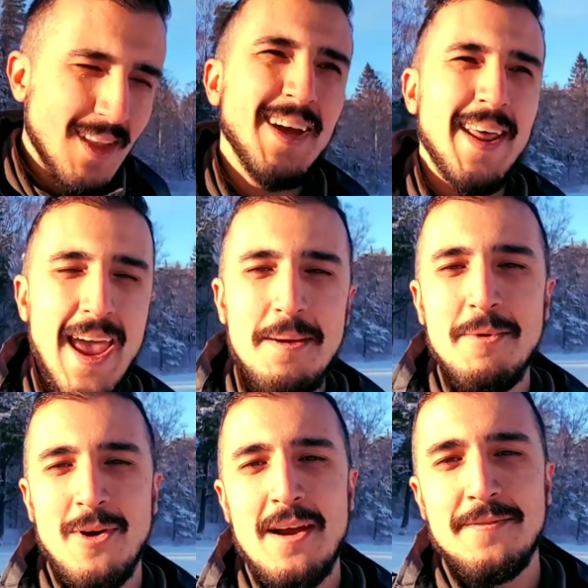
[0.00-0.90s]
and aim
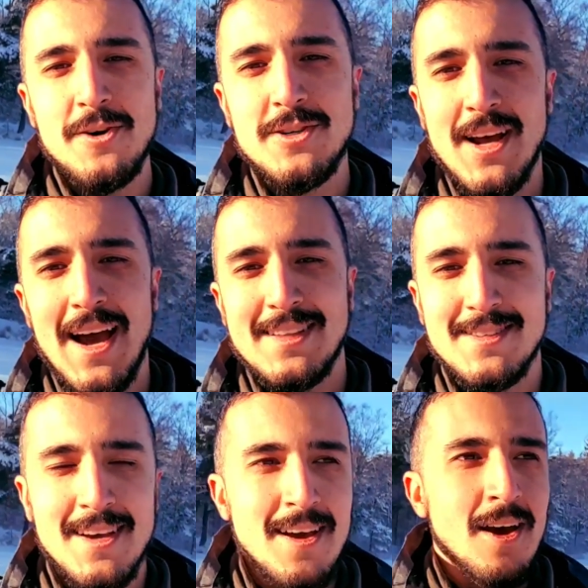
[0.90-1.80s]
your effort
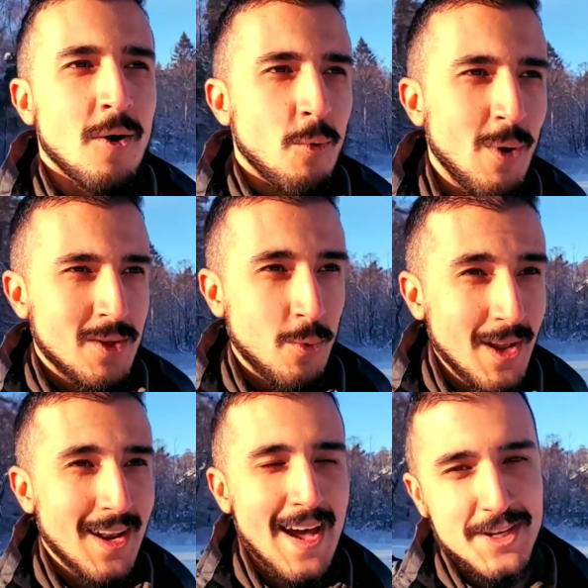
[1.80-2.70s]
at what
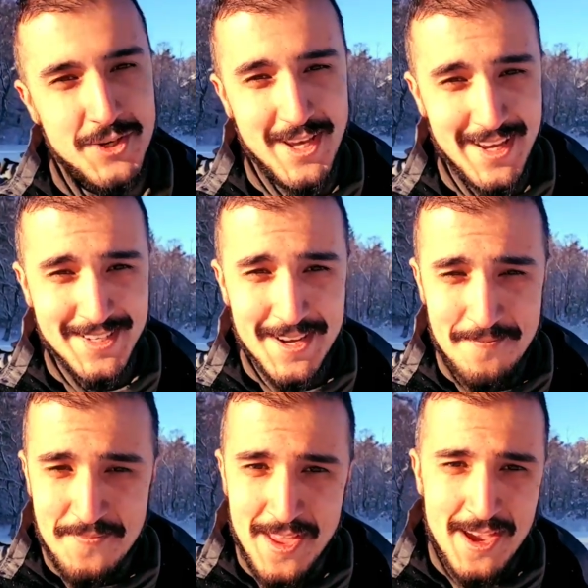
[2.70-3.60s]
will land you gigs.
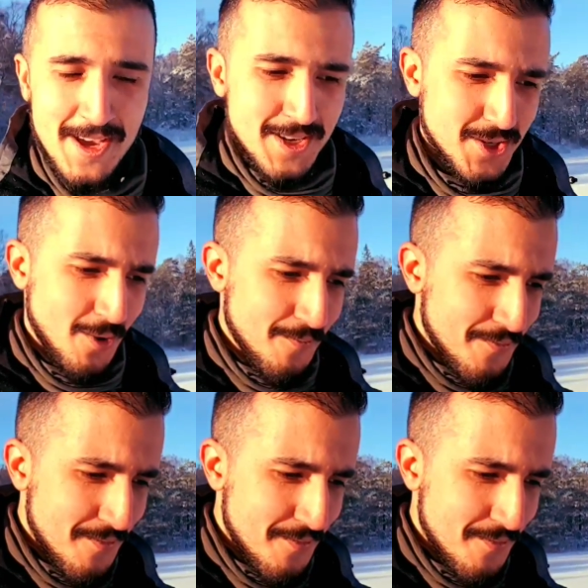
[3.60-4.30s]
So